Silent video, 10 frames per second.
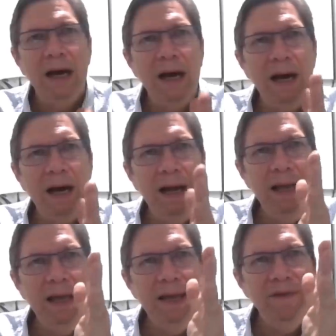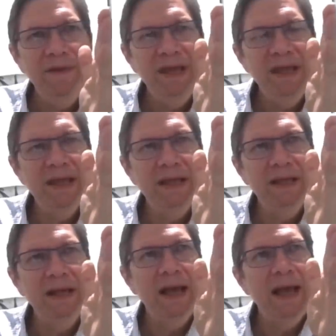I
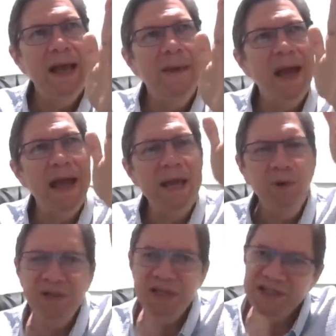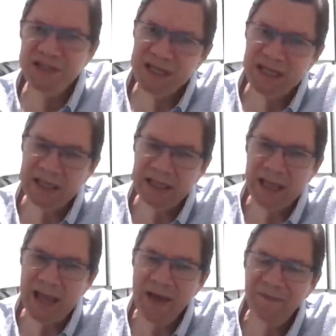then am able to
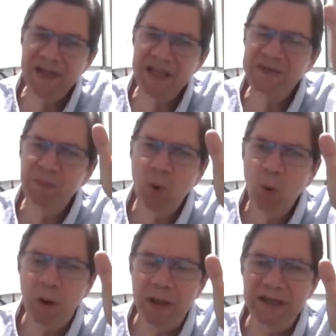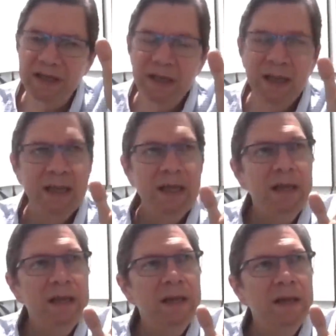see at this point
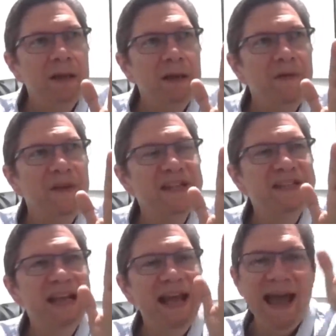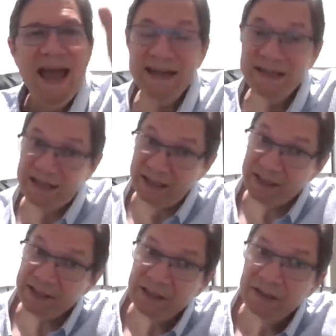this
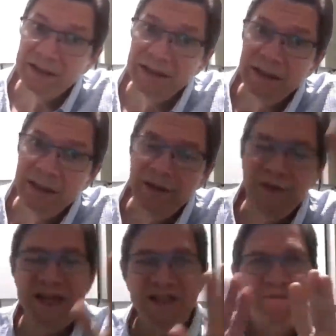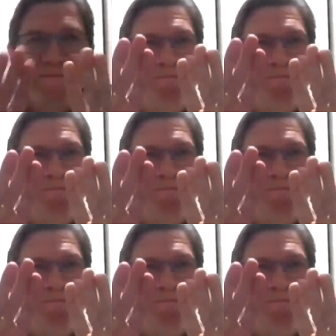exit, this